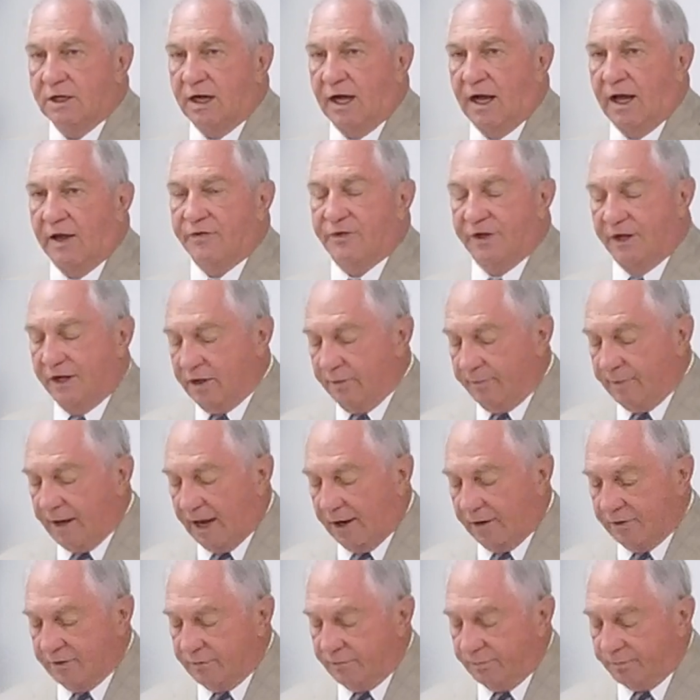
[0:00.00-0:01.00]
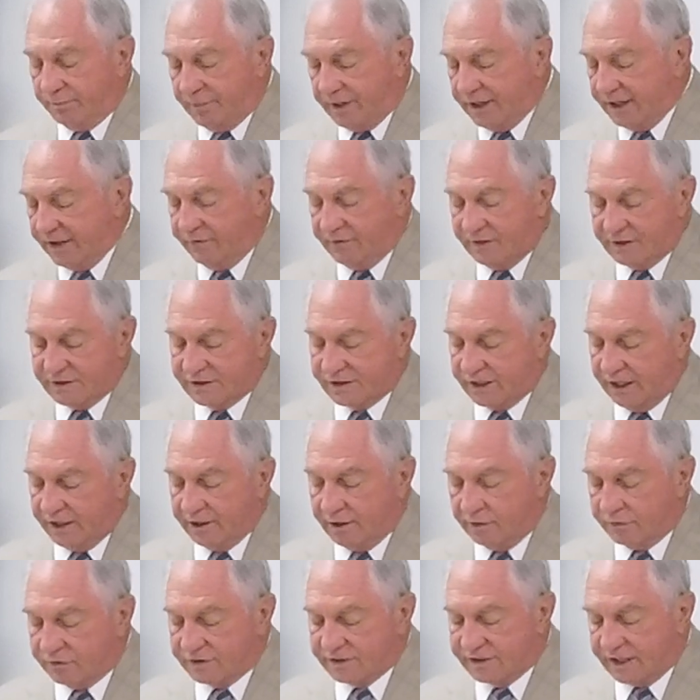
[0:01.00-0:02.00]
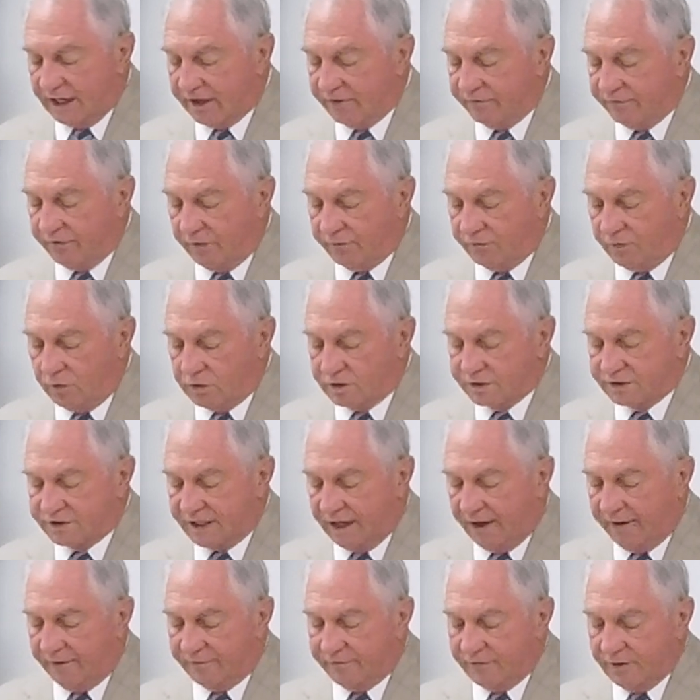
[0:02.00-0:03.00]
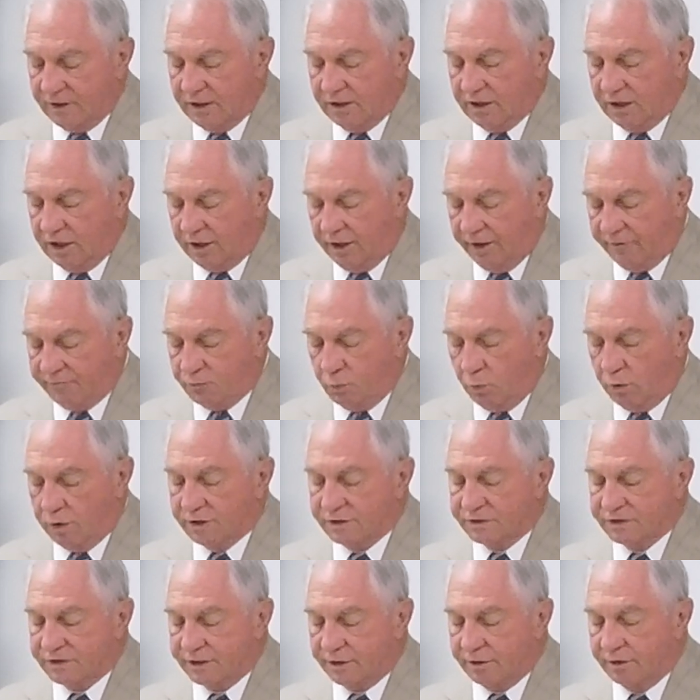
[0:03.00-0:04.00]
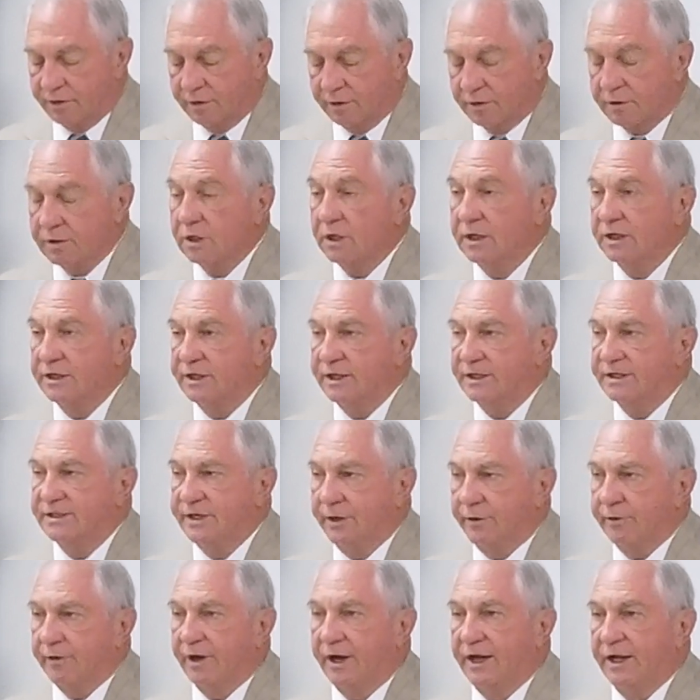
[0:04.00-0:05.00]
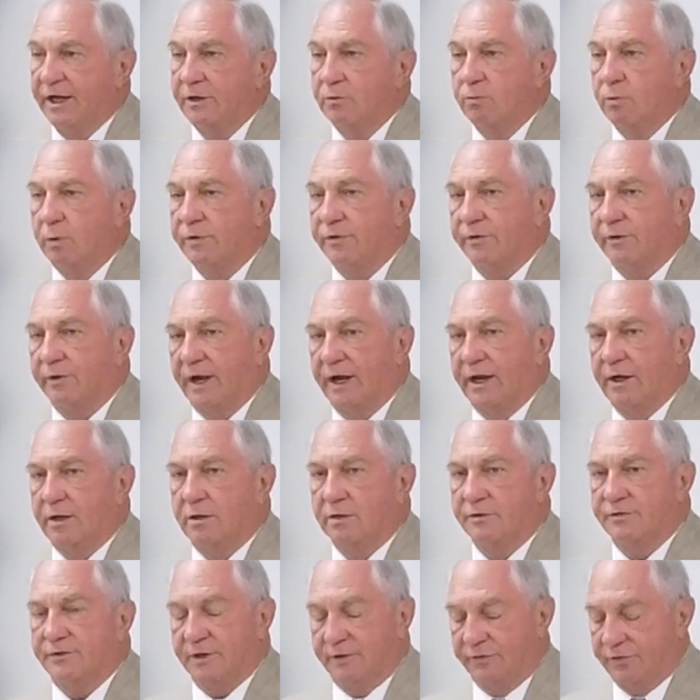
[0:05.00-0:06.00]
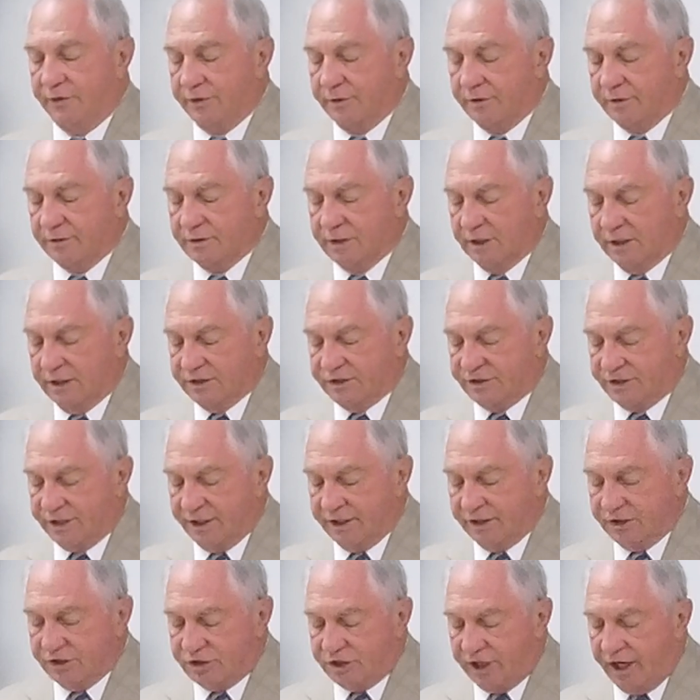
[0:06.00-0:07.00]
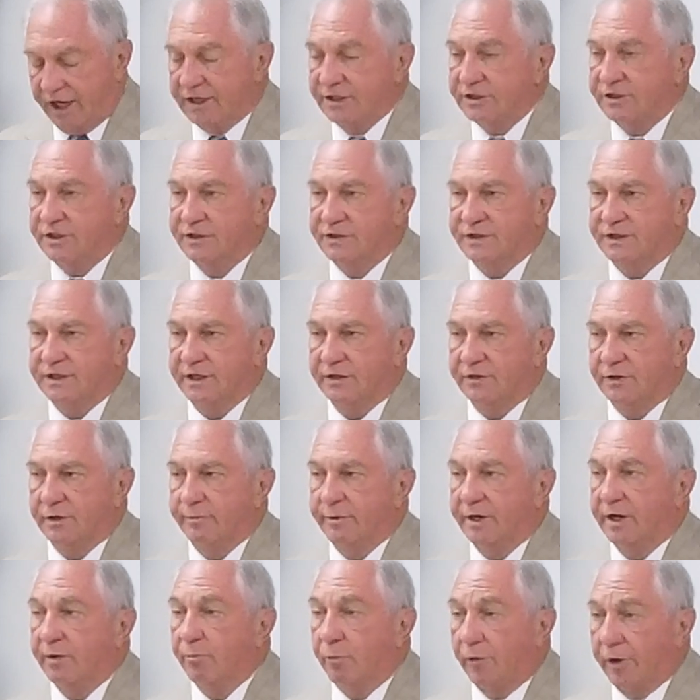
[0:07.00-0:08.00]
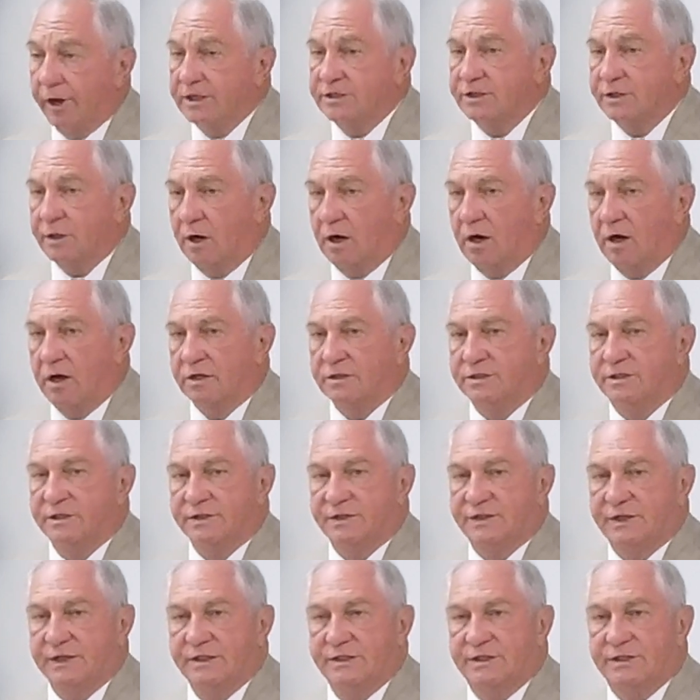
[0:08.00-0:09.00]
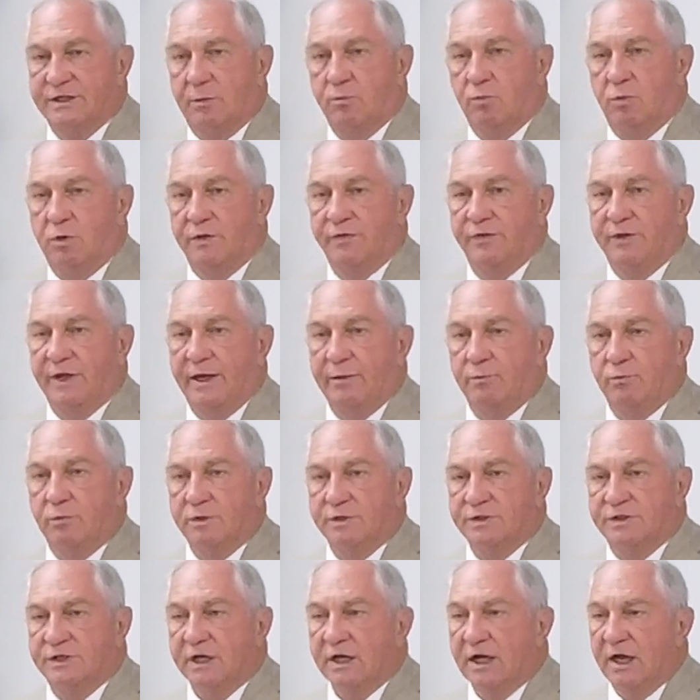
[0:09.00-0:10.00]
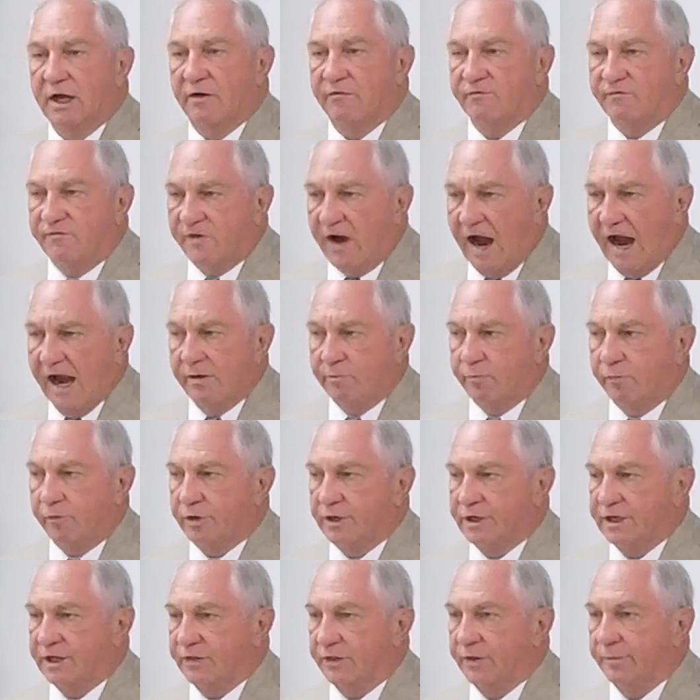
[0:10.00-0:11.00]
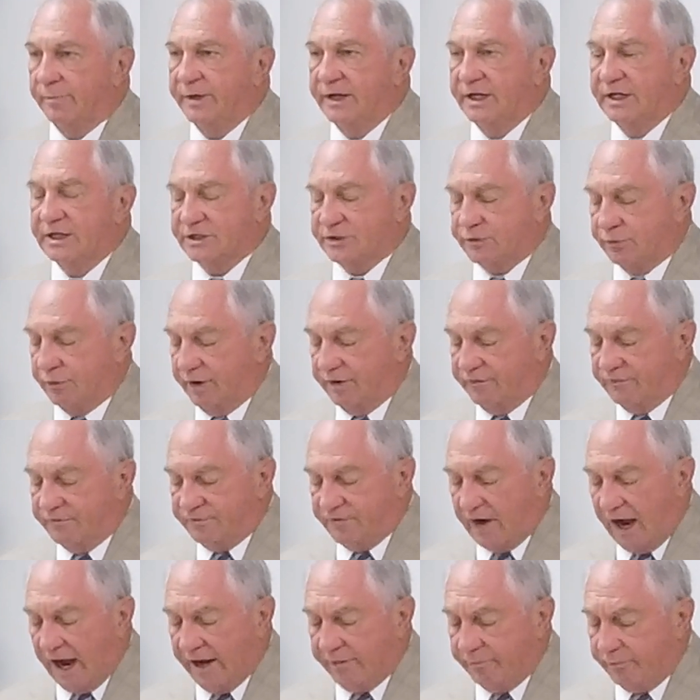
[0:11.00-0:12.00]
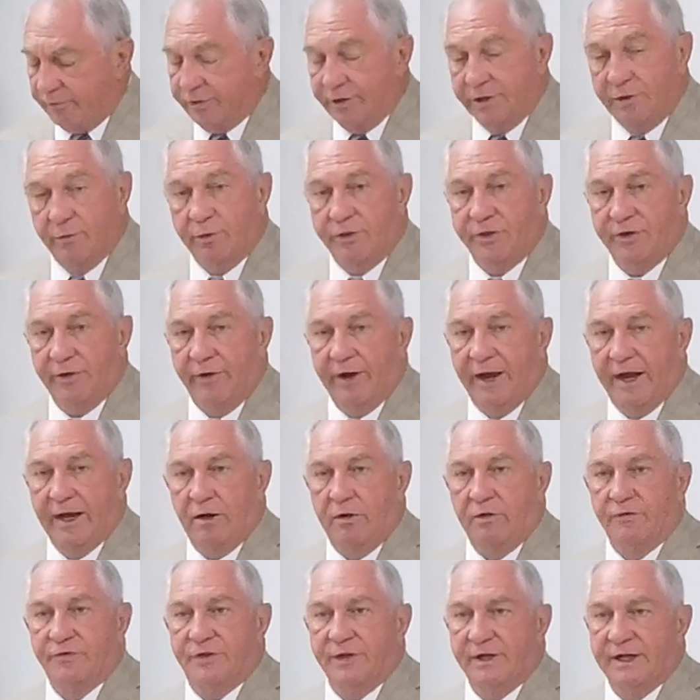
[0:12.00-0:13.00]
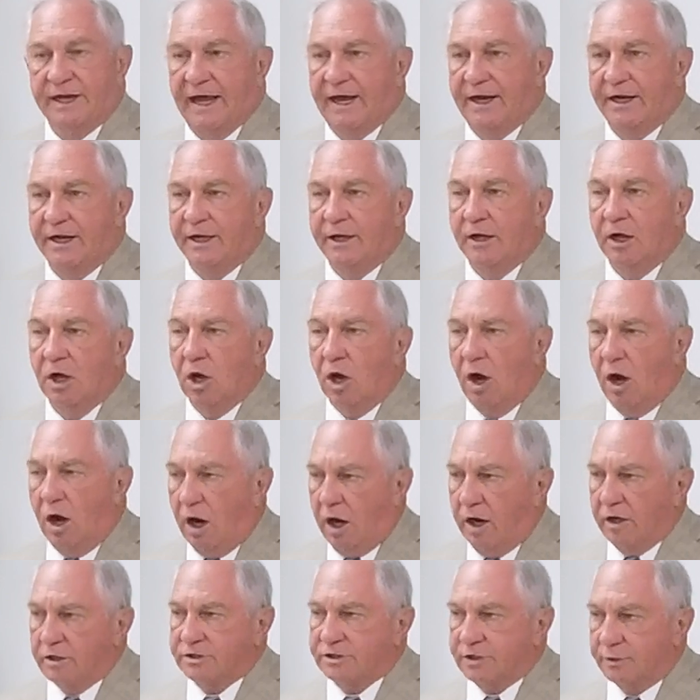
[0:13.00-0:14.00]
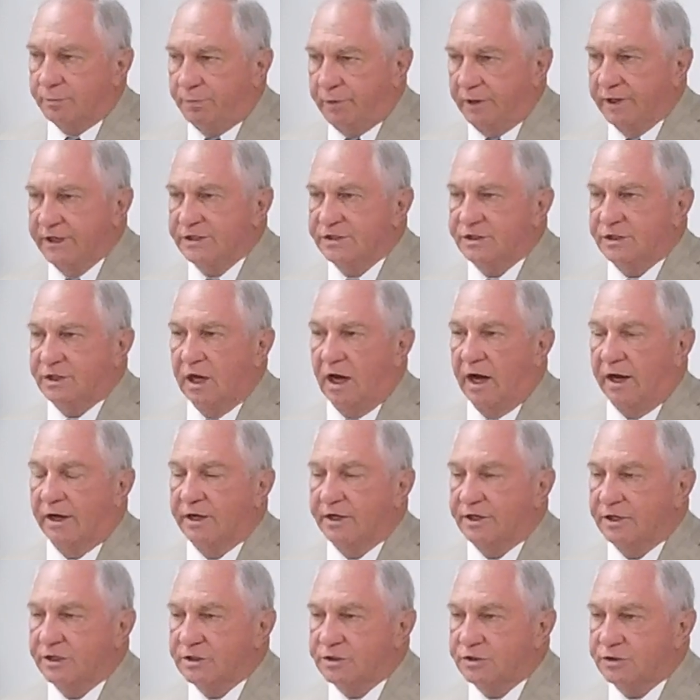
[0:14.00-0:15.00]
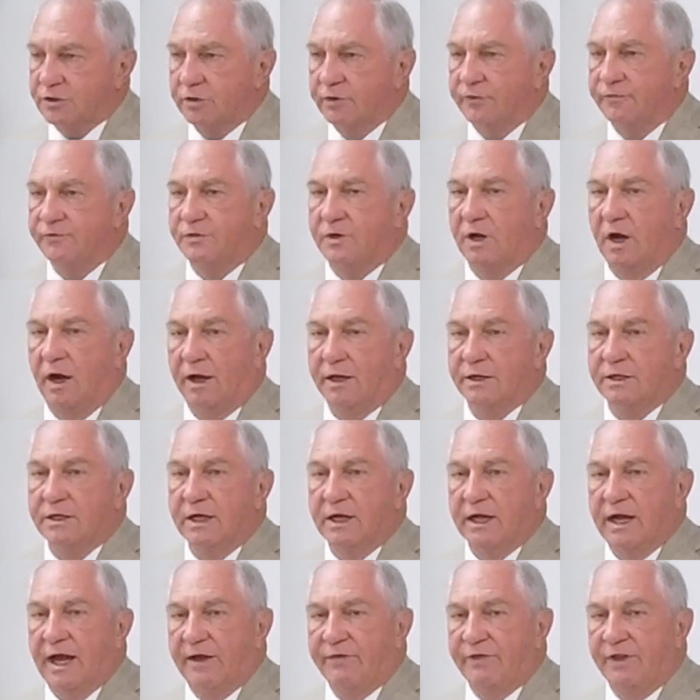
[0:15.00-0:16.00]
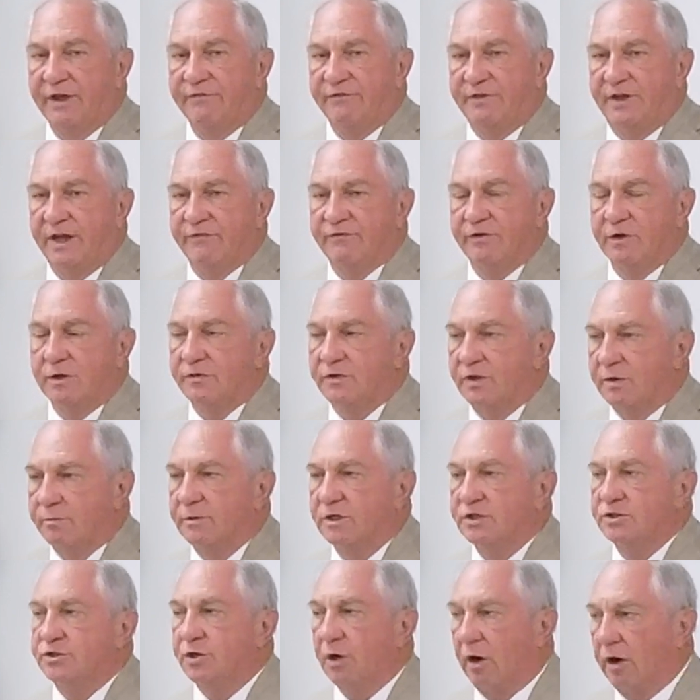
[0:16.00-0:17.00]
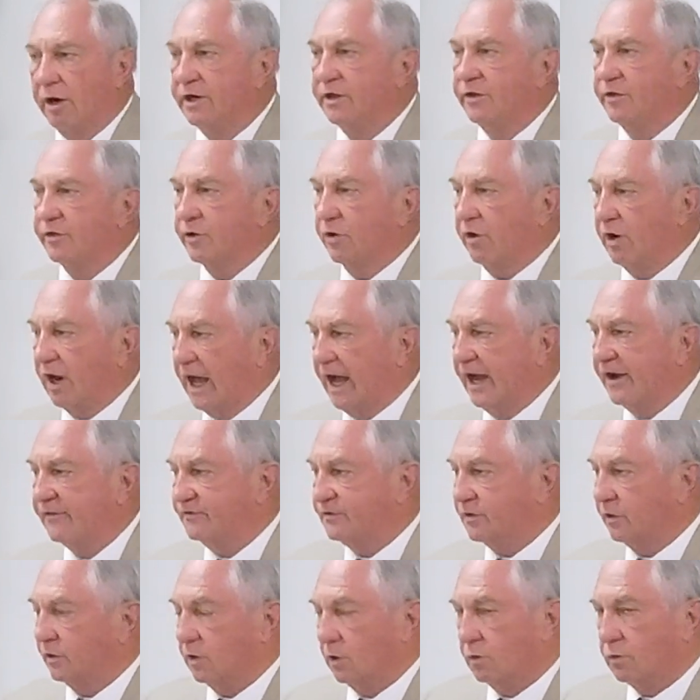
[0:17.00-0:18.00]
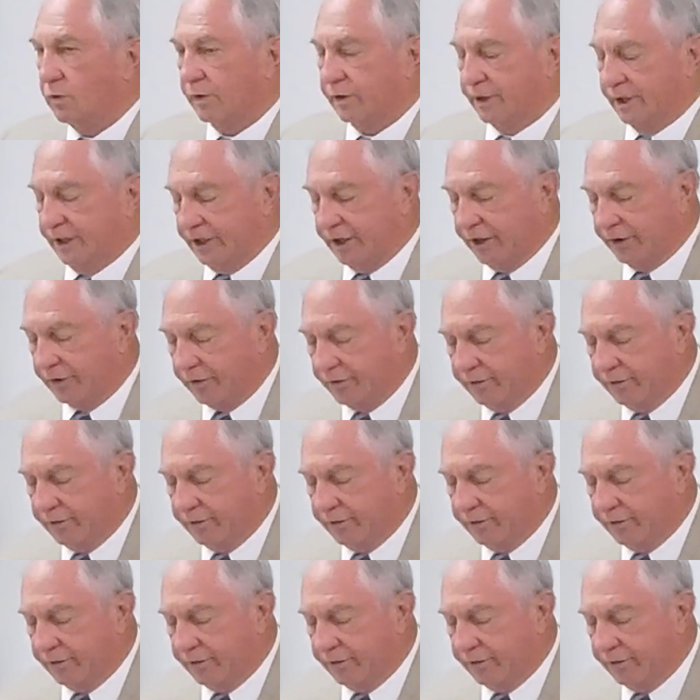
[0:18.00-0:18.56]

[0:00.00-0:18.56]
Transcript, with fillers: I think about many that sitting on the sound of our voice have loved ones that are deteriorating with their health and they're seeing changes in them. And it breaks our heart to see someone that was vibrant in the ministry and vibrant with their health and had a heart to please God and to serve God. And they've given the majority of their life to the Lord. And it